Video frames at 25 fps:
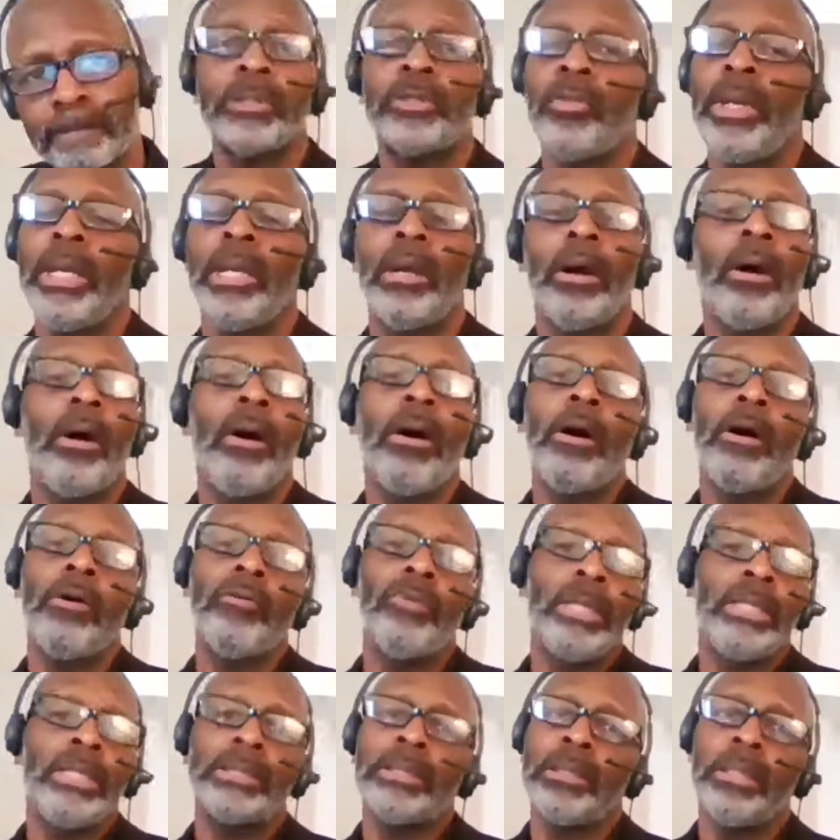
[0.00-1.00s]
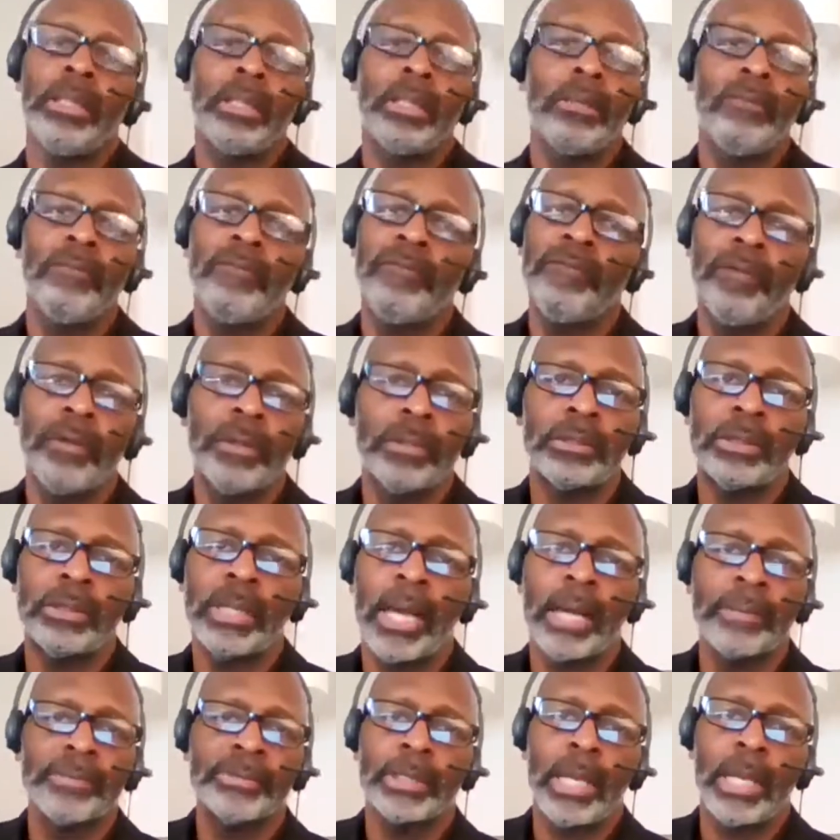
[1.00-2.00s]
we are always looking for
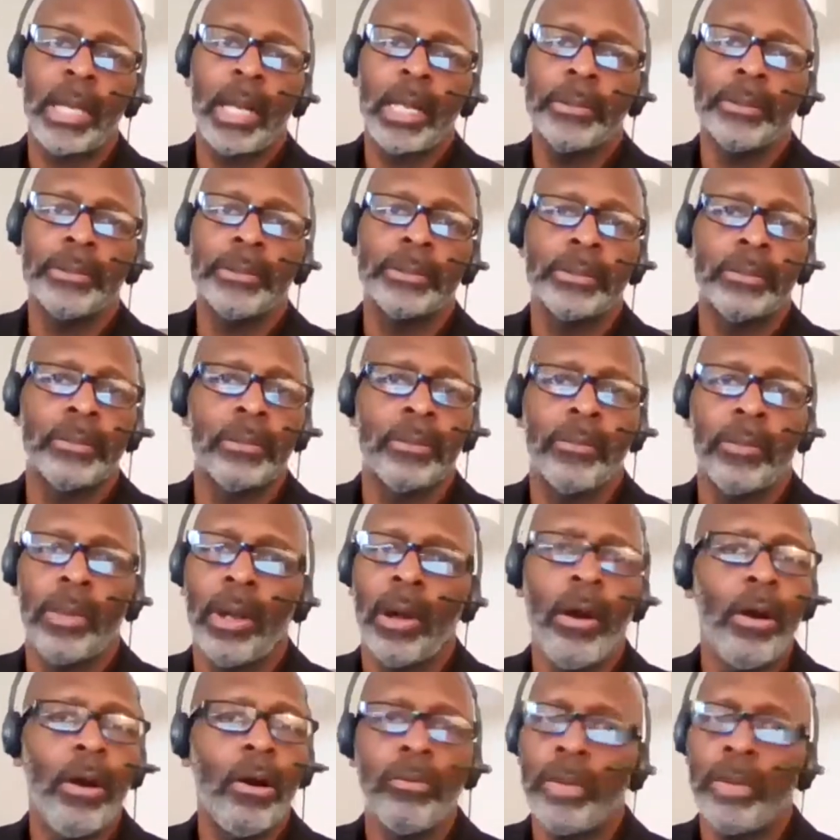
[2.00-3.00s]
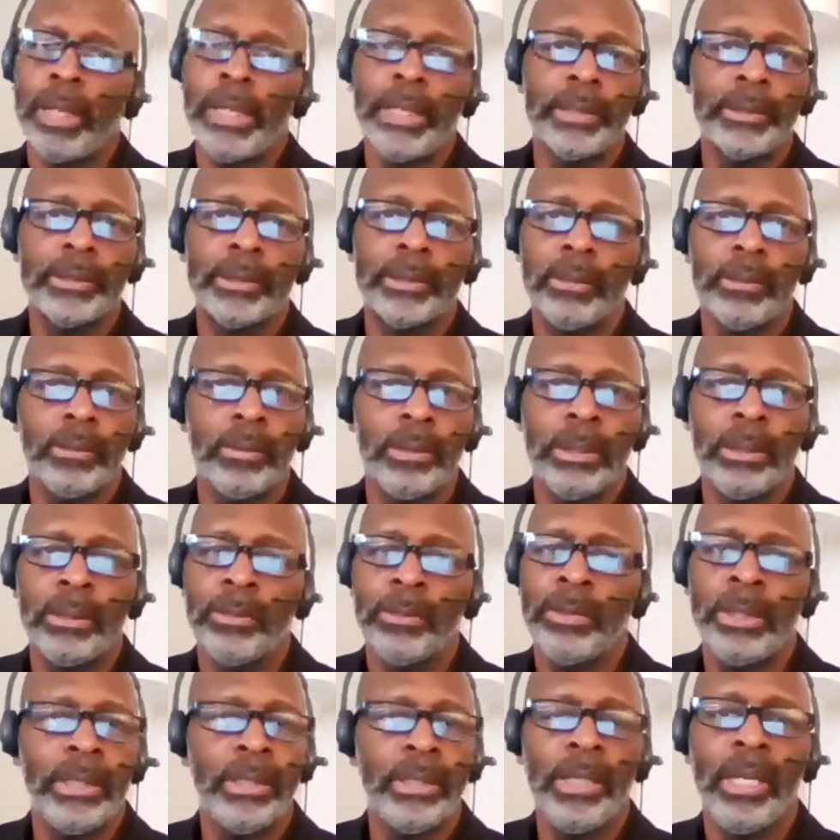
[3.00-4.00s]
top scholars. Always.
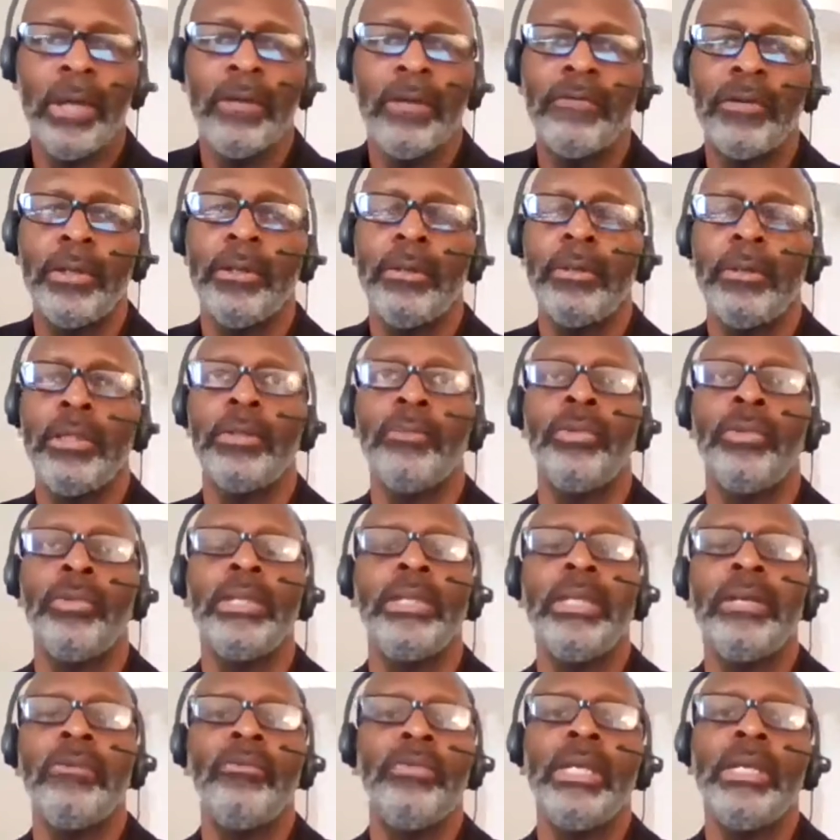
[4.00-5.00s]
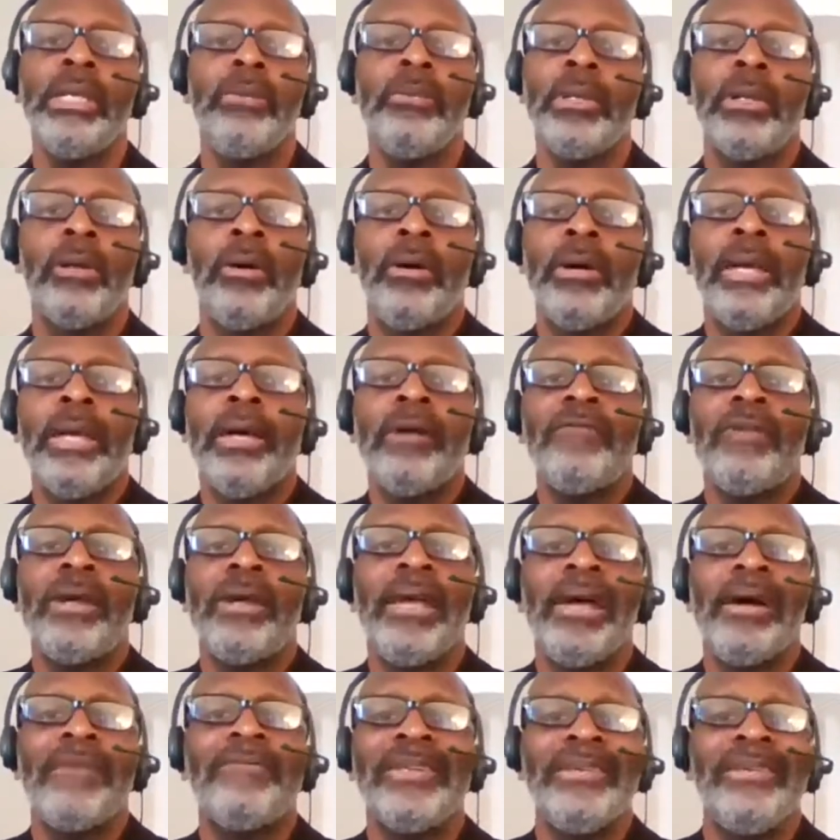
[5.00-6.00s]
We don't ever
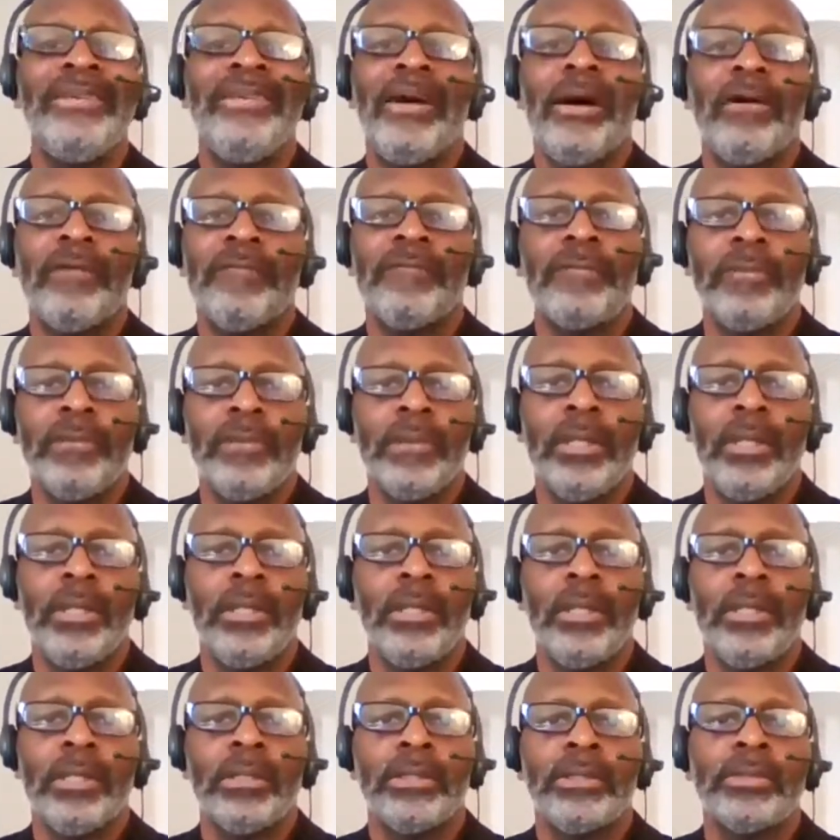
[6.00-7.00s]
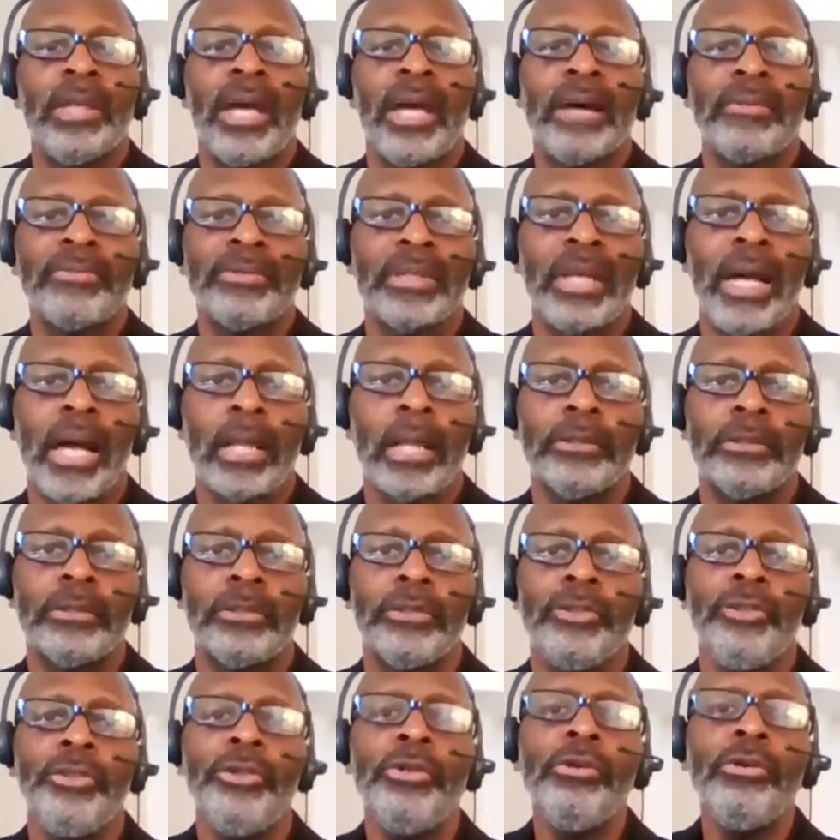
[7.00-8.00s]
have enough top scholars.
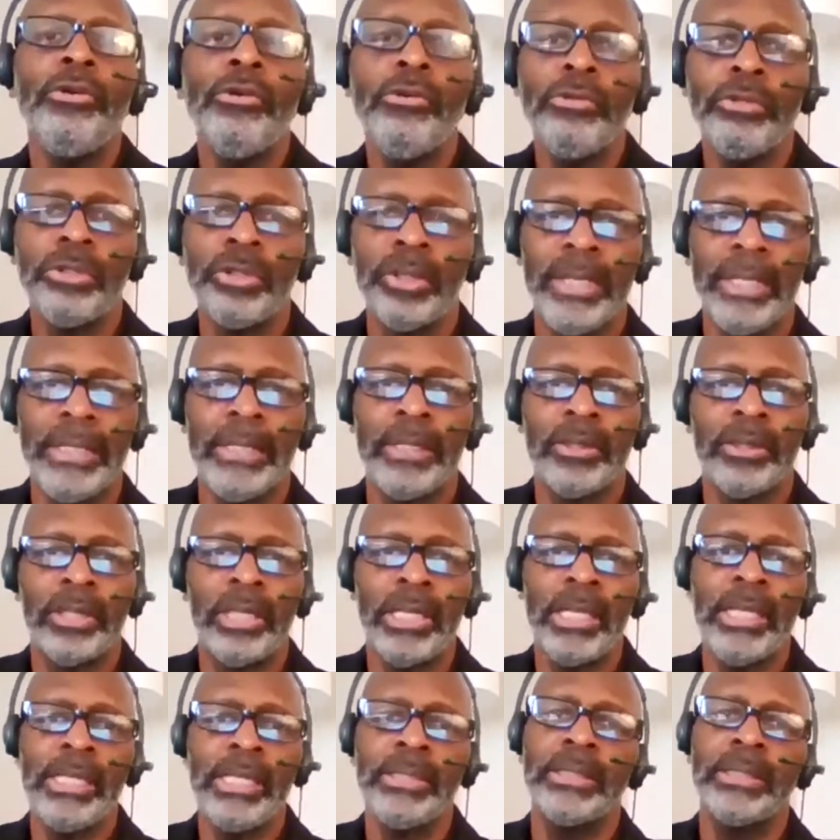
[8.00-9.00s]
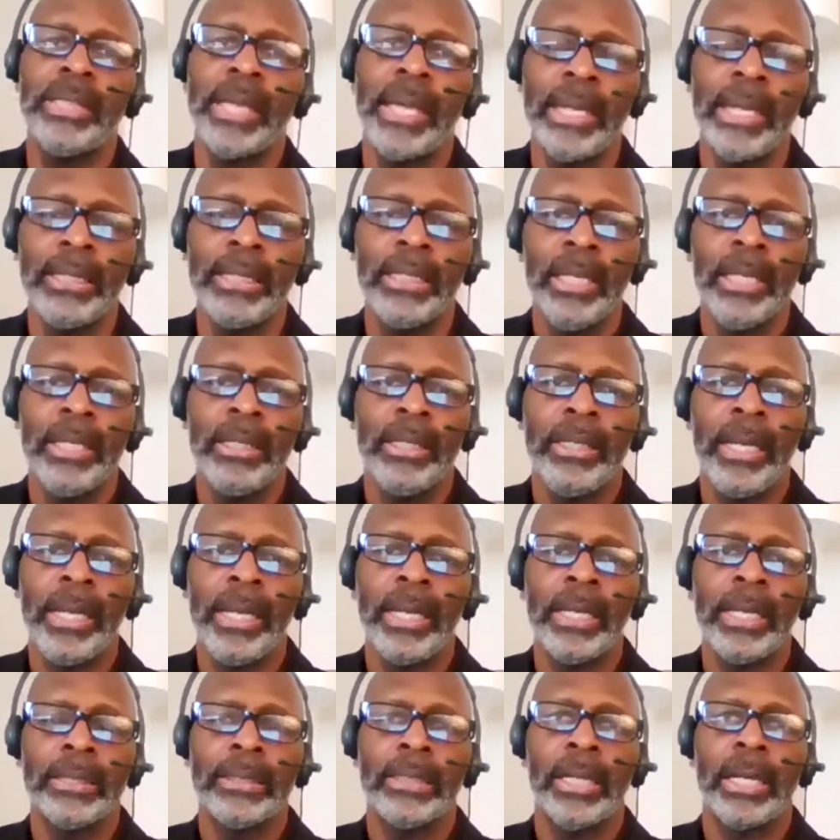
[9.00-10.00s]
Usually, the thing that
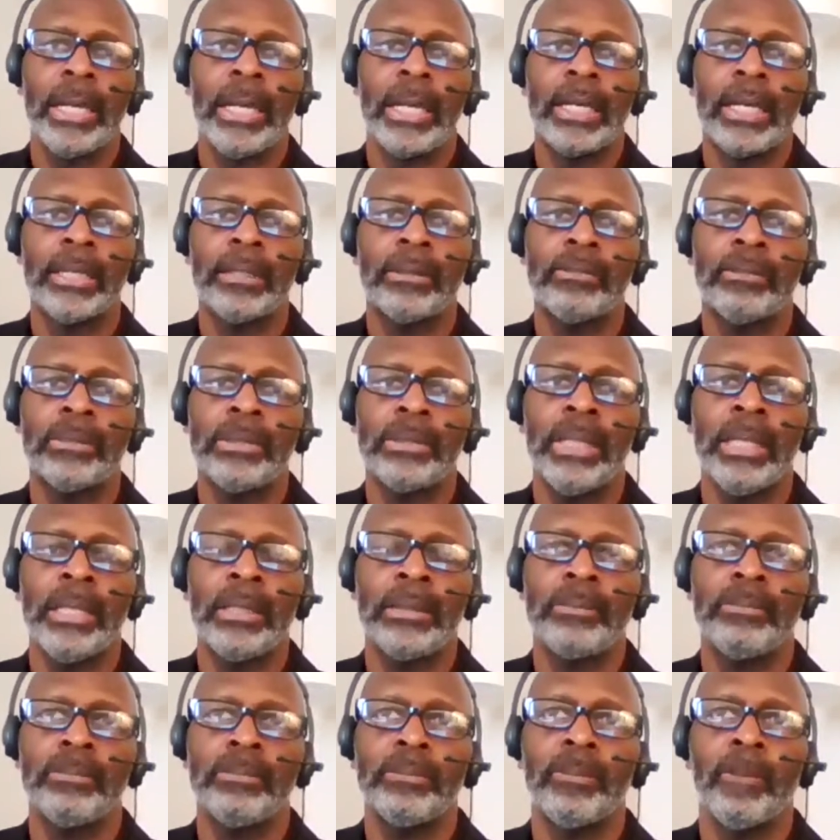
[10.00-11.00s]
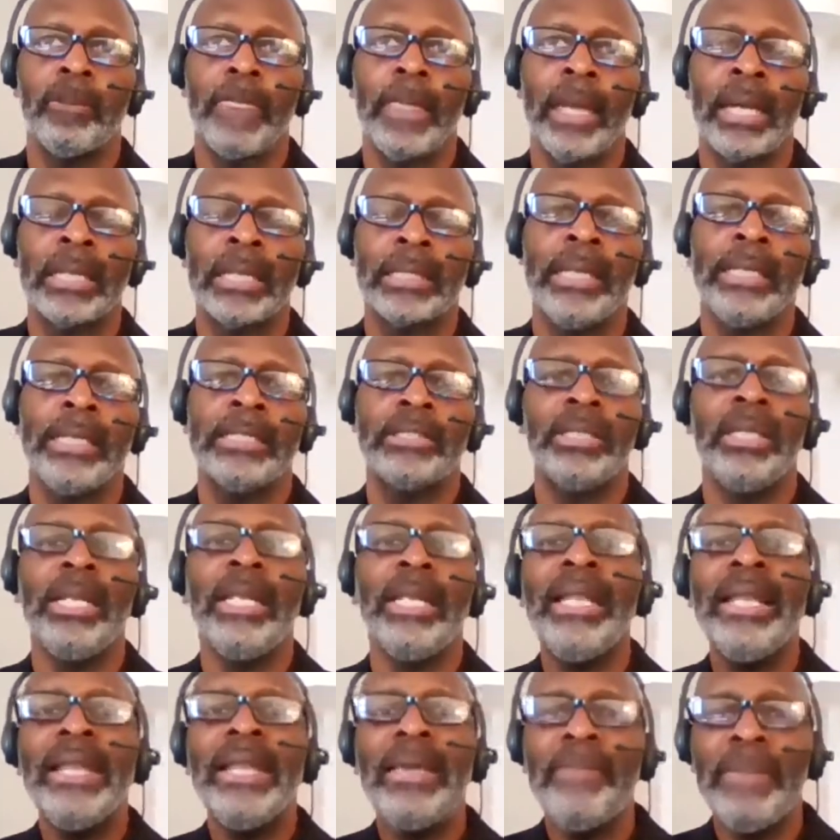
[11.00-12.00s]
I guess
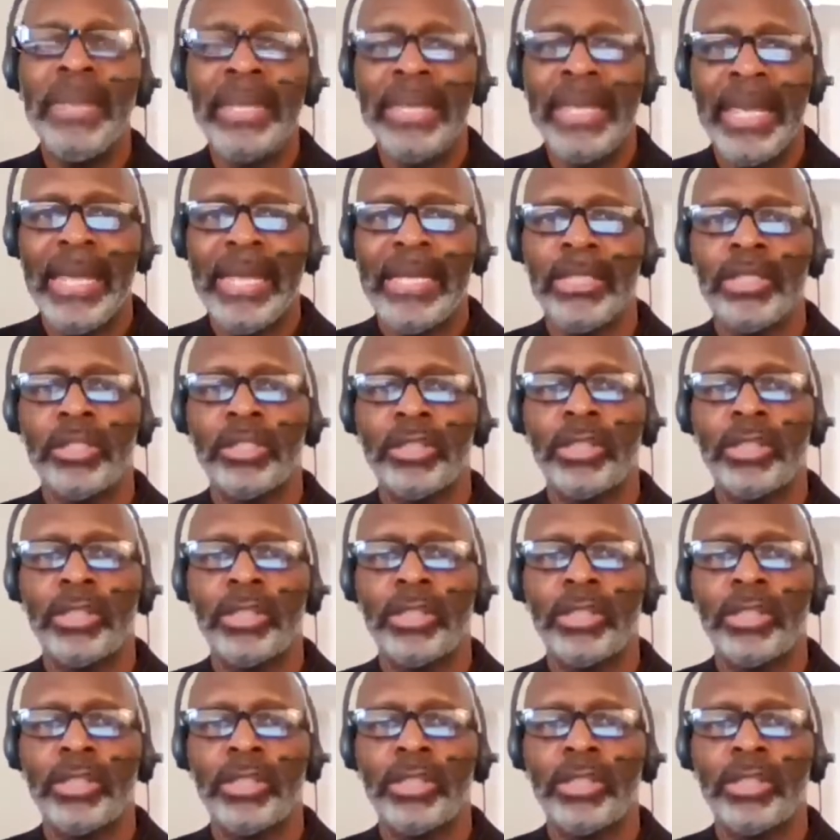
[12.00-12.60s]
eliminate